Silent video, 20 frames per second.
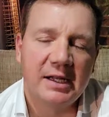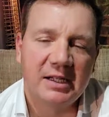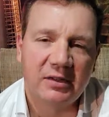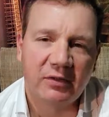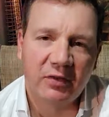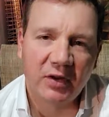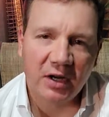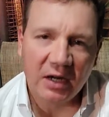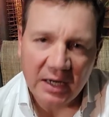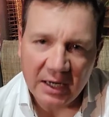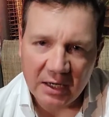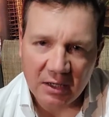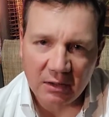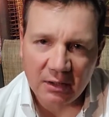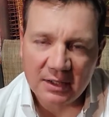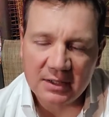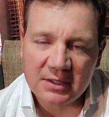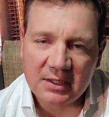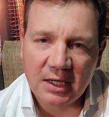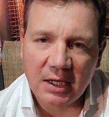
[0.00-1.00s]
it's very
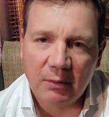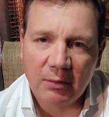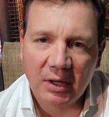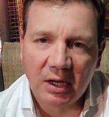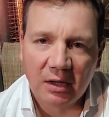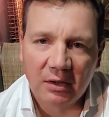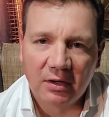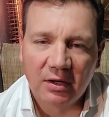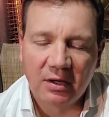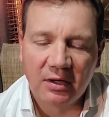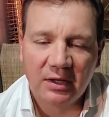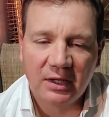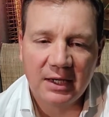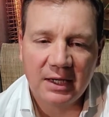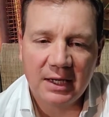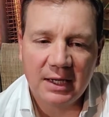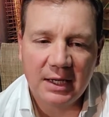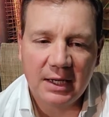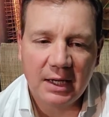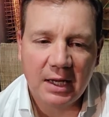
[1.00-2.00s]
interesting about
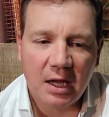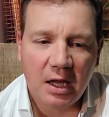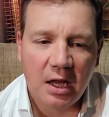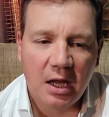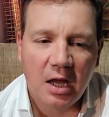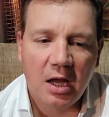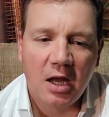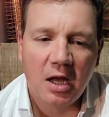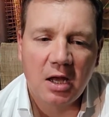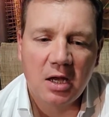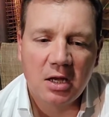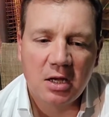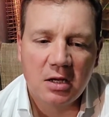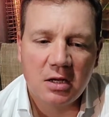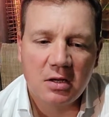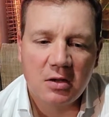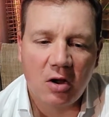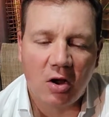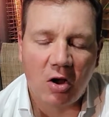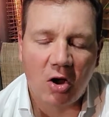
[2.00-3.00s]
the
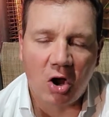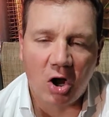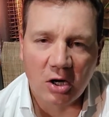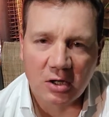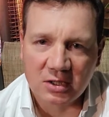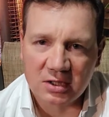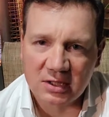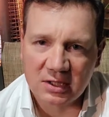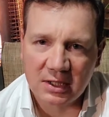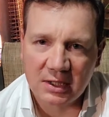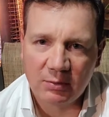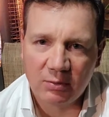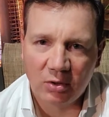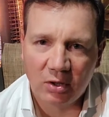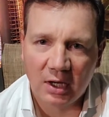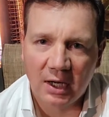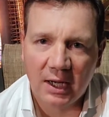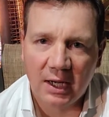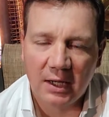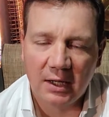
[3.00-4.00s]
Larceny
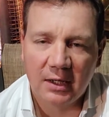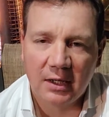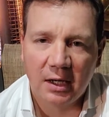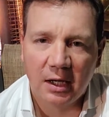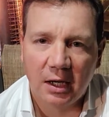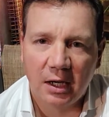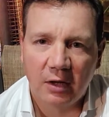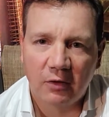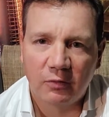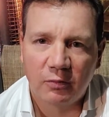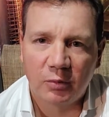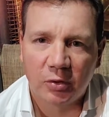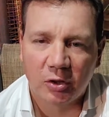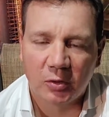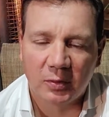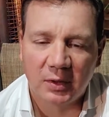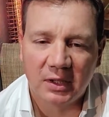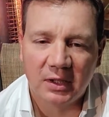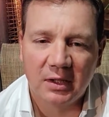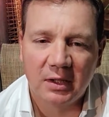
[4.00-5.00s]
brand of
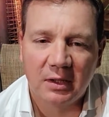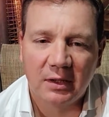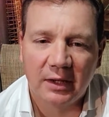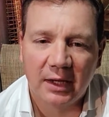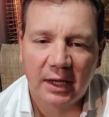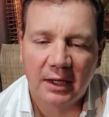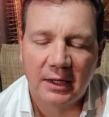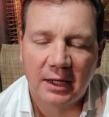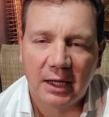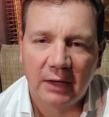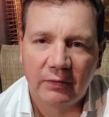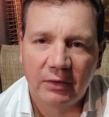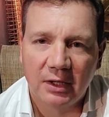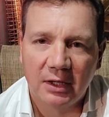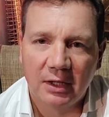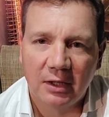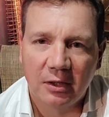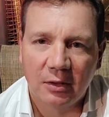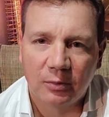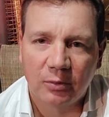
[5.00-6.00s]
bourbon that Heaven
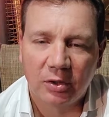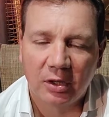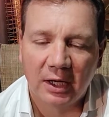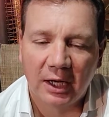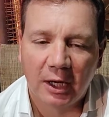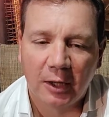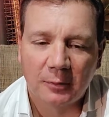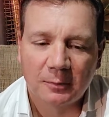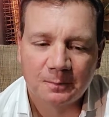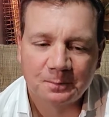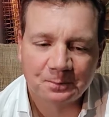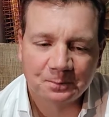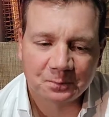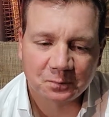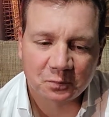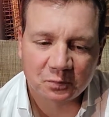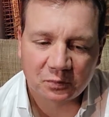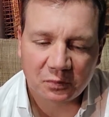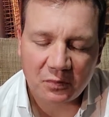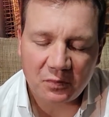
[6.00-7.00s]
Hill put out.
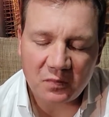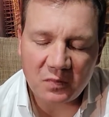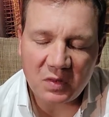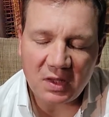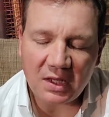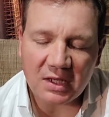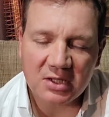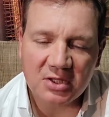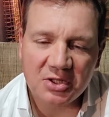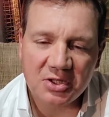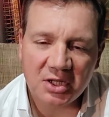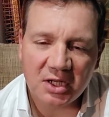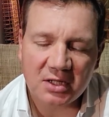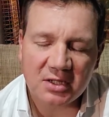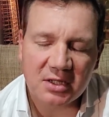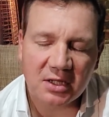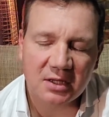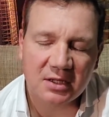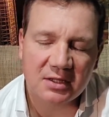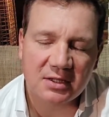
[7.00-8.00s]

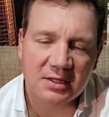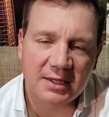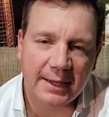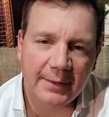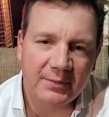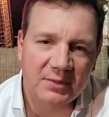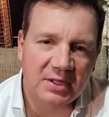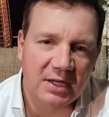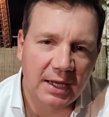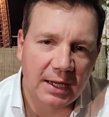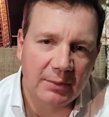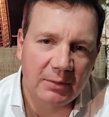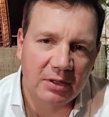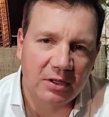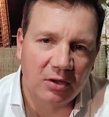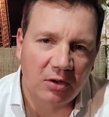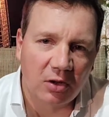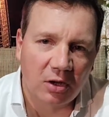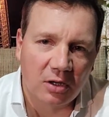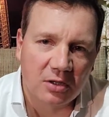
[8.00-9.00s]
Just at the same time
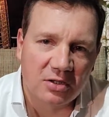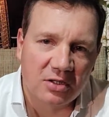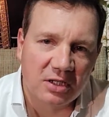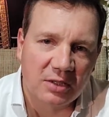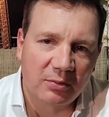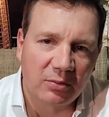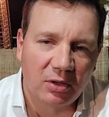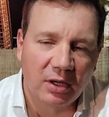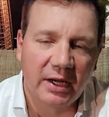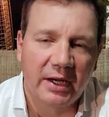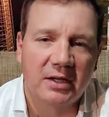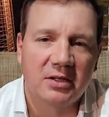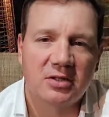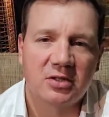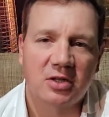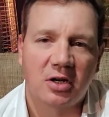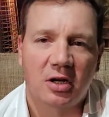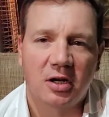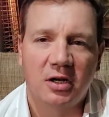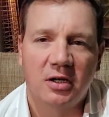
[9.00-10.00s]
that the Larceny brand
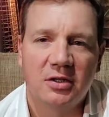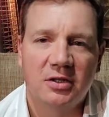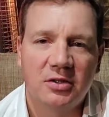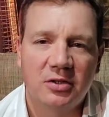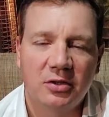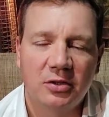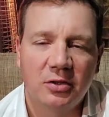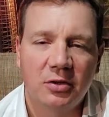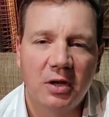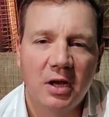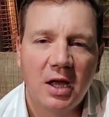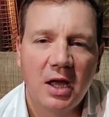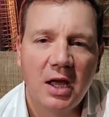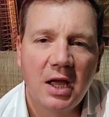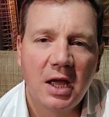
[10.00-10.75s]
started to